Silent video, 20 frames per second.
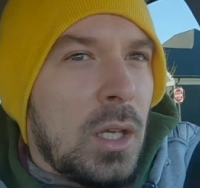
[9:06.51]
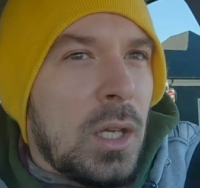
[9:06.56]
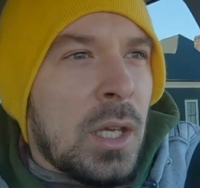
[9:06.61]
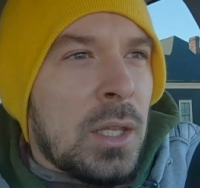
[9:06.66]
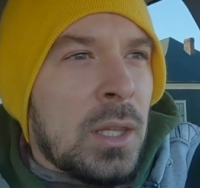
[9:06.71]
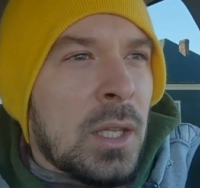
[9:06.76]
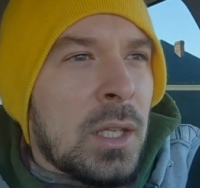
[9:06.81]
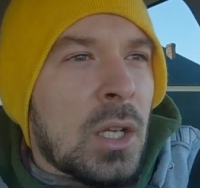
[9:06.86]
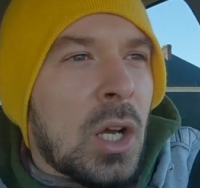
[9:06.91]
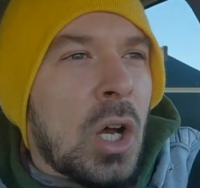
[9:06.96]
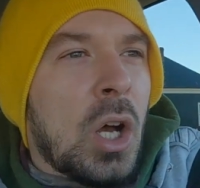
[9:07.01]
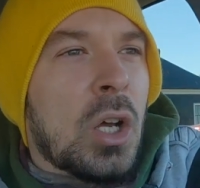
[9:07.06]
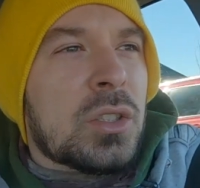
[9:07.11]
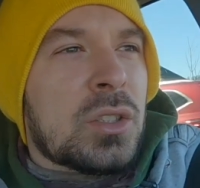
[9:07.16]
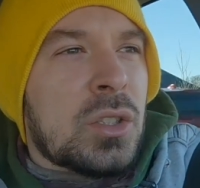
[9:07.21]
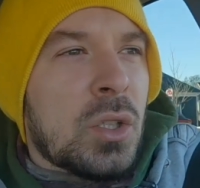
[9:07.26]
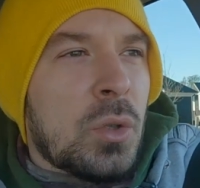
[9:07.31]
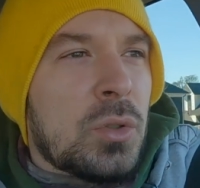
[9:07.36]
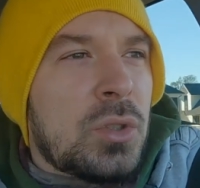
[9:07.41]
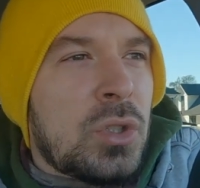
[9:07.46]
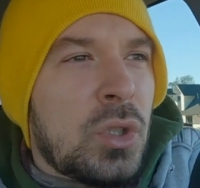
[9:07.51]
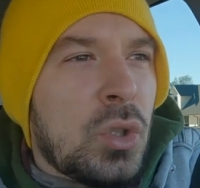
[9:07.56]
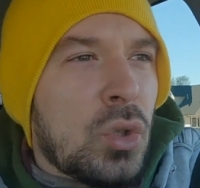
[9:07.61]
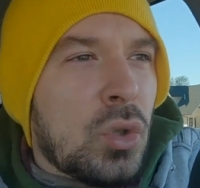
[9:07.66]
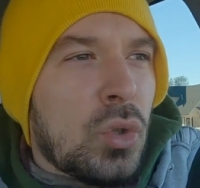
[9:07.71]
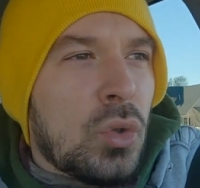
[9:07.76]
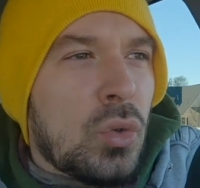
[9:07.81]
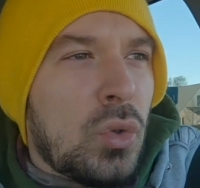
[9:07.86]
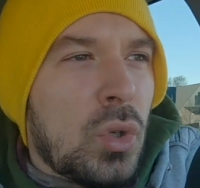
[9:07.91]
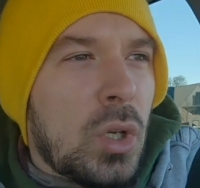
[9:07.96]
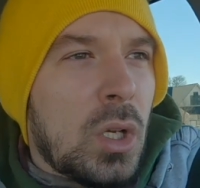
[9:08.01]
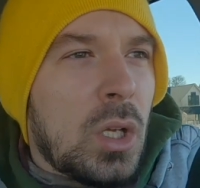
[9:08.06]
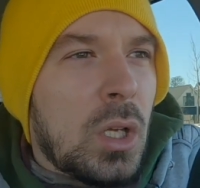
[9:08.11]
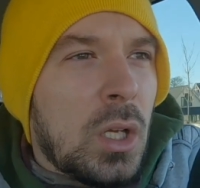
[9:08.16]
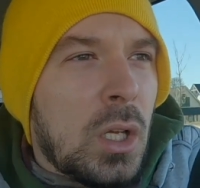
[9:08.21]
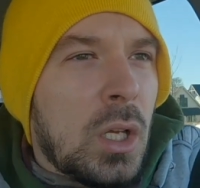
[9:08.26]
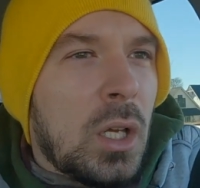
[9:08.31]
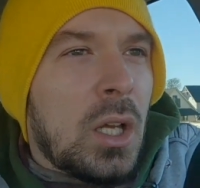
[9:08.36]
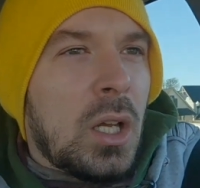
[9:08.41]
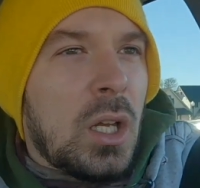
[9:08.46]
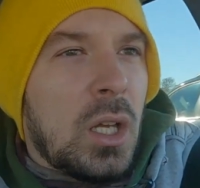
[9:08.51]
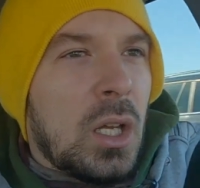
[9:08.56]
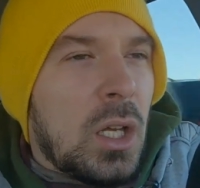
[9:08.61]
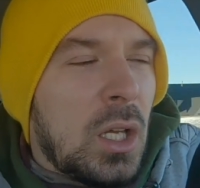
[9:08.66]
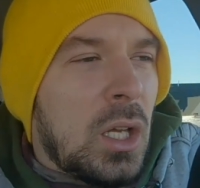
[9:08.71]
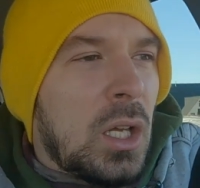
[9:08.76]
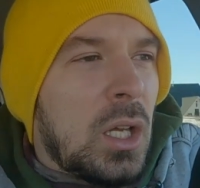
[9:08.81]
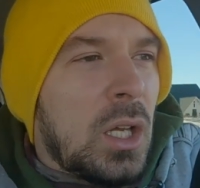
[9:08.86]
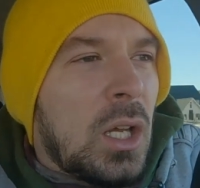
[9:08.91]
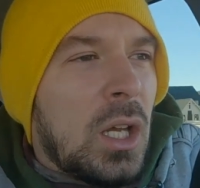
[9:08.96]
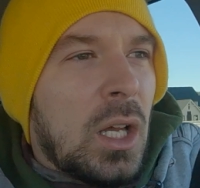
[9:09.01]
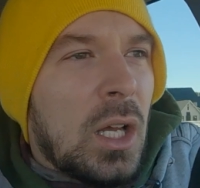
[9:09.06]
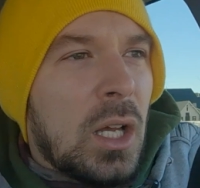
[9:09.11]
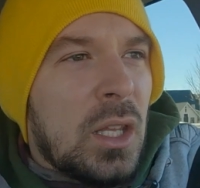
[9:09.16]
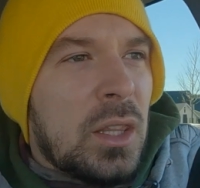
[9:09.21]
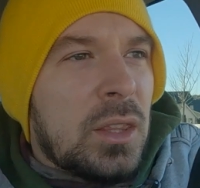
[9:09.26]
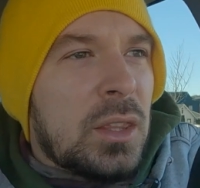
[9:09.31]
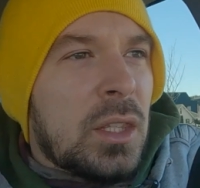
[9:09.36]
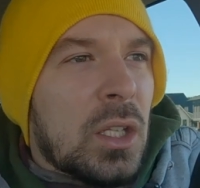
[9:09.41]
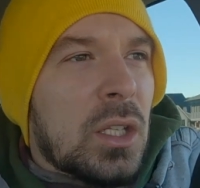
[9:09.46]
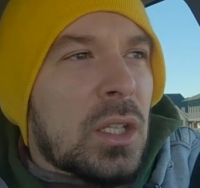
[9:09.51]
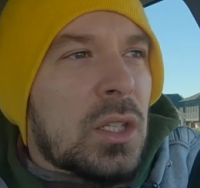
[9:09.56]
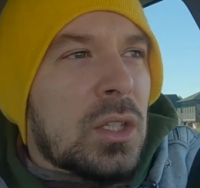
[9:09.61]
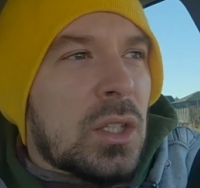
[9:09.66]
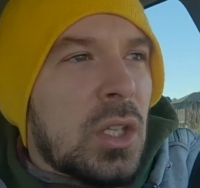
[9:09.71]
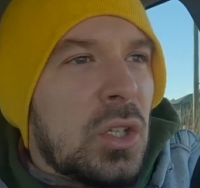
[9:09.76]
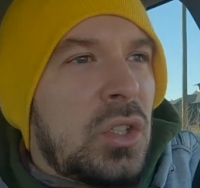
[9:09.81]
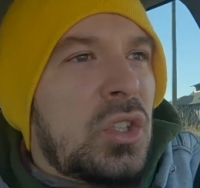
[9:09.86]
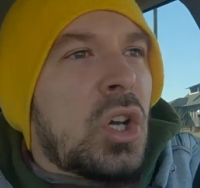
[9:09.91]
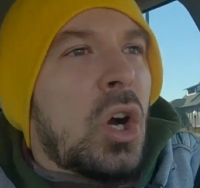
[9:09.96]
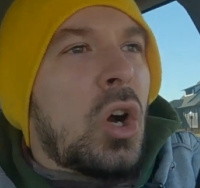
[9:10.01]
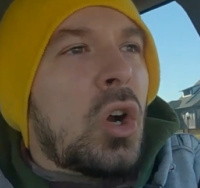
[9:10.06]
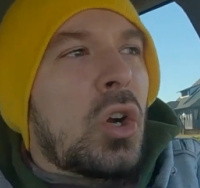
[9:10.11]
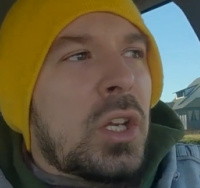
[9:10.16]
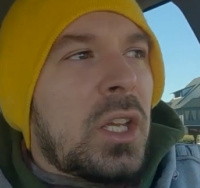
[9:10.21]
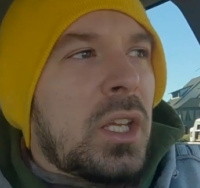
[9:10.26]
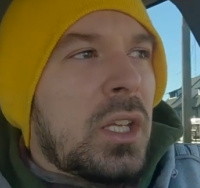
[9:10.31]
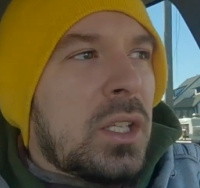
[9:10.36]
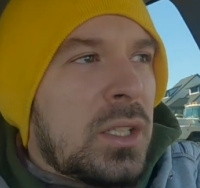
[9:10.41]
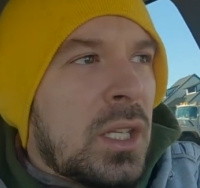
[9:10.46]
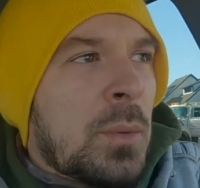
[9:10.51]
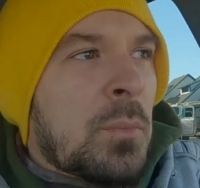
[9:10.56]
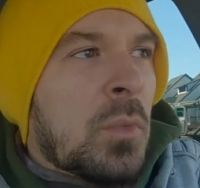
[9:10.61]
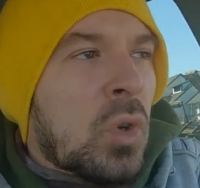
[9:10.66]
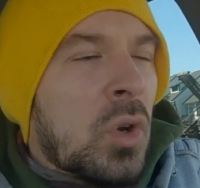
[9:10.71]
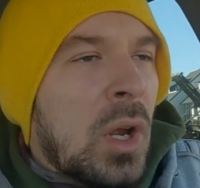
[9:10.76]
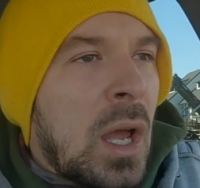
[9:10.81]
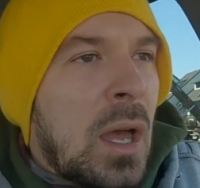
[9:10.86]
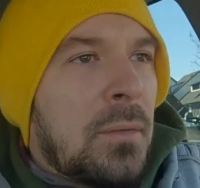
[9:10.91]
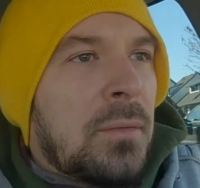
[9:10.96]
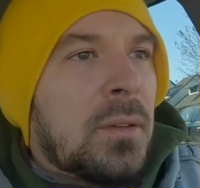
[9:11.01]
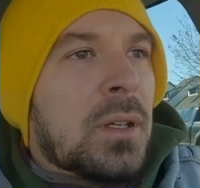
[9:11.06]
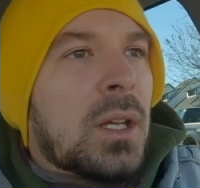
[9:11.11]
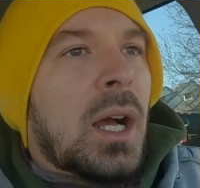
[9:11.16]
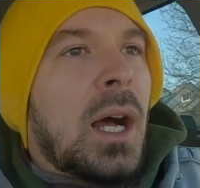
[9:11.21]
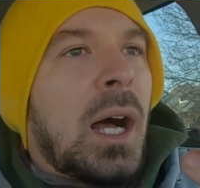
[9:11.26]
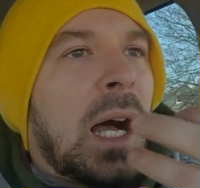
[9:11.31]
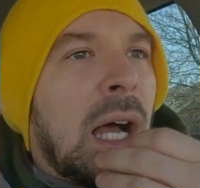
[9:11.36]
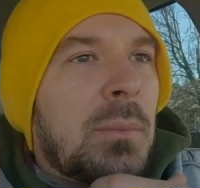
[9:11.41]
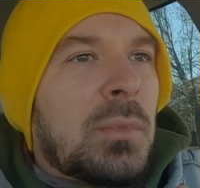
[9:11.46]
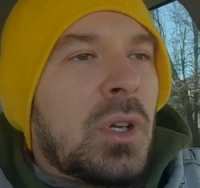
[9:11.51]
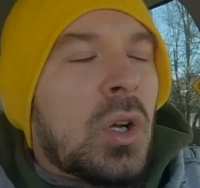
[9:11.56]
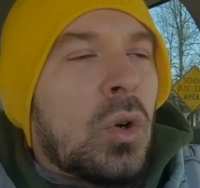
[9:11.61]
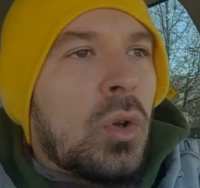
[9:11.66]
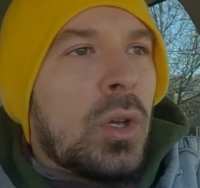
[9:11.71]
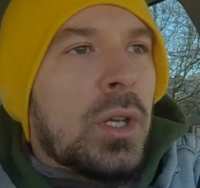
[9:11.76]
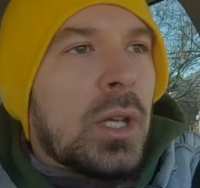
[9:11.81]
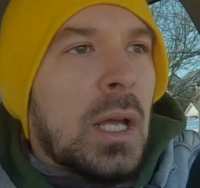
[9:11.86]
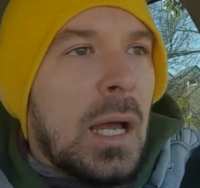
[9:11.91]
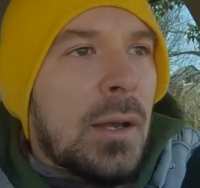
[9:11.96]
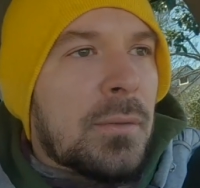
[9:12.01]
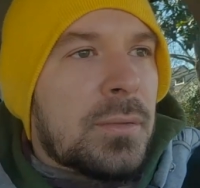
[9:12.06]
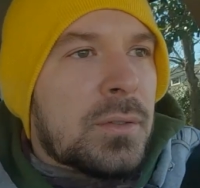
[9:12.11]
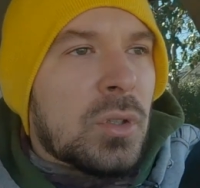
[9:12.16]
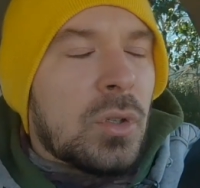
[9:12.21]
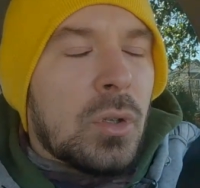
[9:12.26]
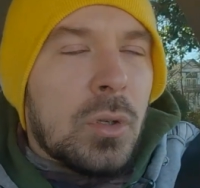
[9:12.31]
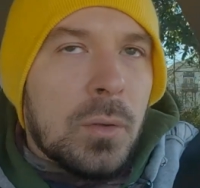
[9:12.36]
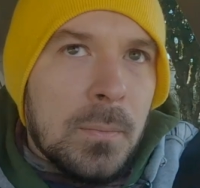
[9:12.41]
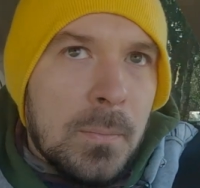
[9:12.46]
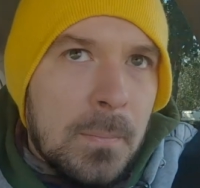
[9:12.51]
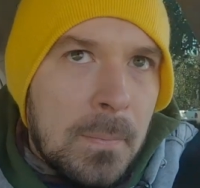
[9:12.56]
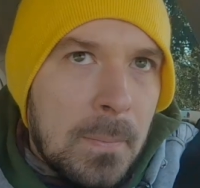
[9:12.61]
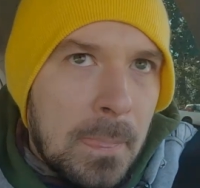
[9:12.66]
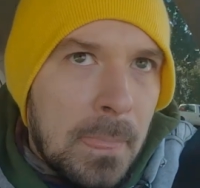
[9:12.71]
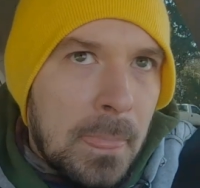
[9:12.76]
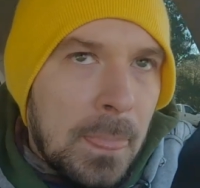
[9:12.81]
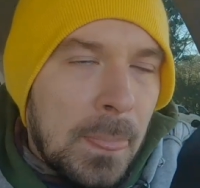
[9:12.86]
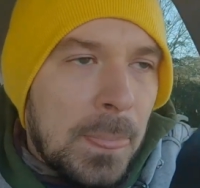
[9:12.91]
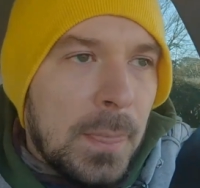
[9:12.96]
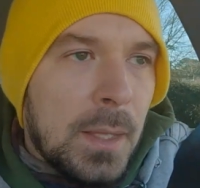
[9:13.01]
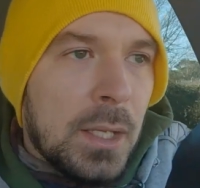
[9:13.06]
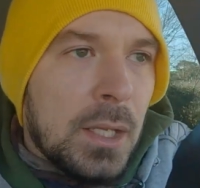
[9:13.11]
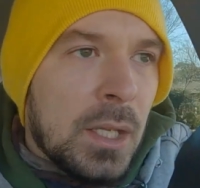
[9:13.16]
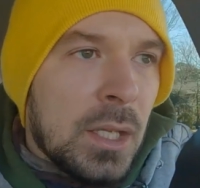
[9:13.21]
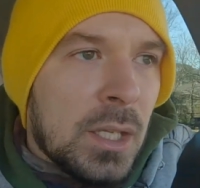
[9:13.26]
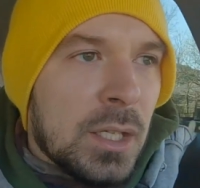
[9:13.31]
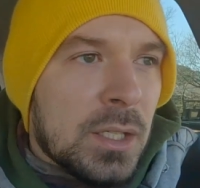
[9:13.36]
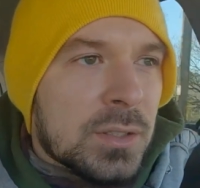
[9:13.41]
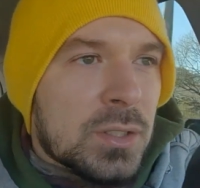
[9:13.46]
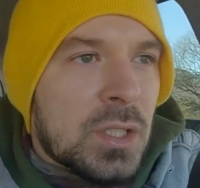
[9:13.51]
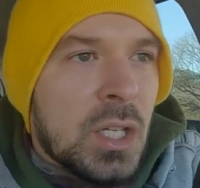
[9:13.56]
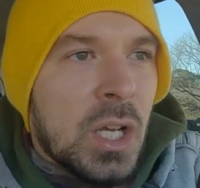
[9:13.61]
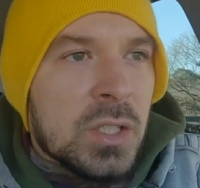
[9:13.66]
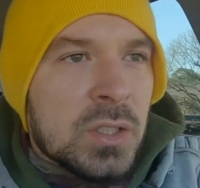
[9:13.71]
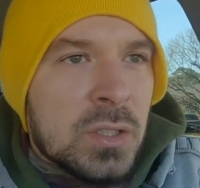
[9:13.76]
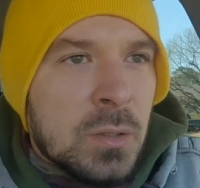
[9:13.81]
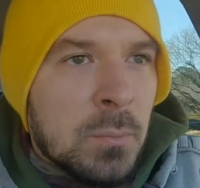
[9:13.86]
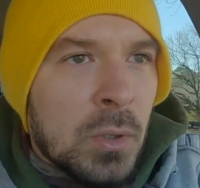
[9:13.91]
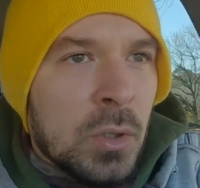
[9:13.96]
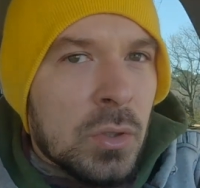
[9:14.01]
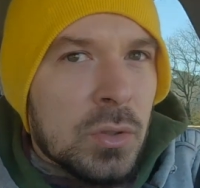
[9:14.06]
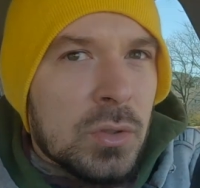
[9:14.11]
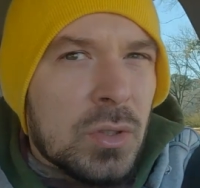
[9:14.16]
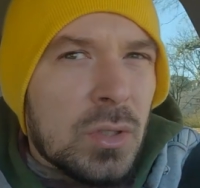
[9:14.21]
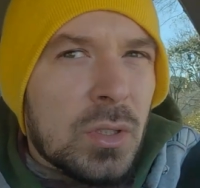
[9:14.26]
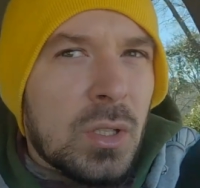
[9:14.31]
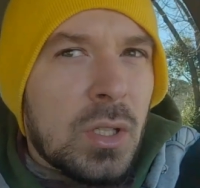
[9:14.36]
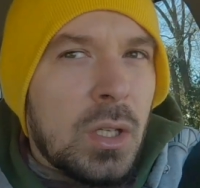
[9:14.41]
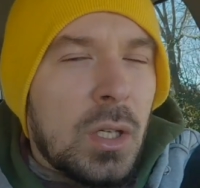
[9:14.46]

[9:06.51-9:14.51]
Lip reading: And then also too, the target demographic I'm going after is customers,